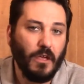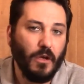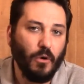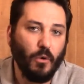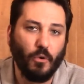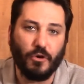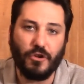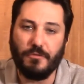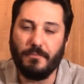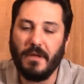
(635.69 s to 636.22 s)

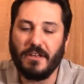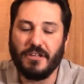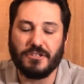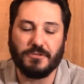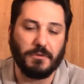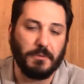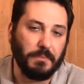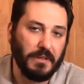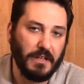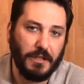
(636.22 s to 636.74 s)
or you may just
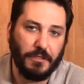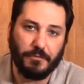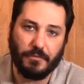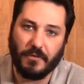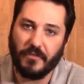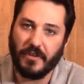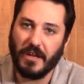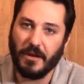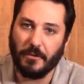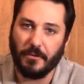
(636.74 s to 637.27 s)
want to play through
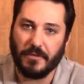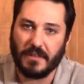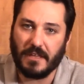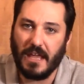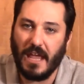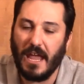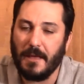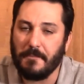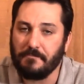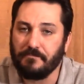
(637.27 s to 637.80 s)
every hero in the
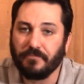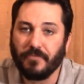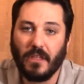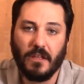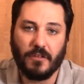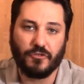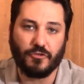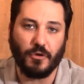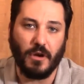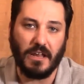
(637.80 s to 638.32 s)
game,
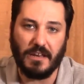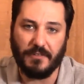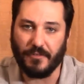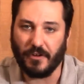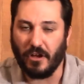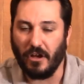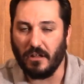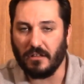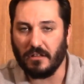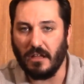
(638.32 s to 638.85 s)
try
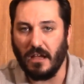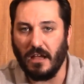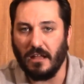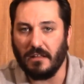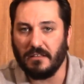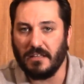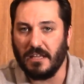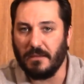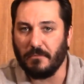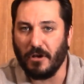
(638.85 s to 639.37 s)

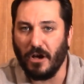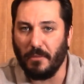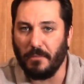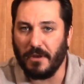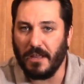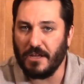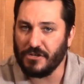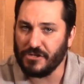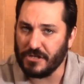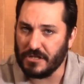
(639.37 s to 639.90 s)
different team
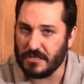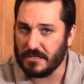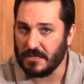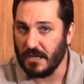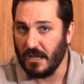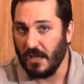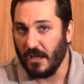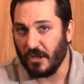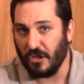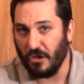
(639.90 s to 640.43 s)
combinations,
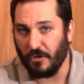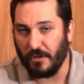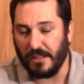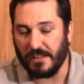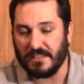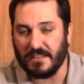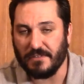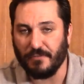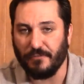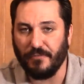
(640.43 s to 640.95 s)
go
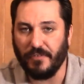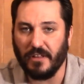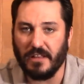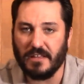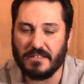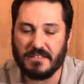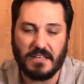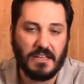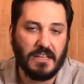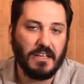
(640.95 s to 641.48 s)
against different
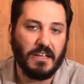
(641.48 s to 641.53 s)
villains.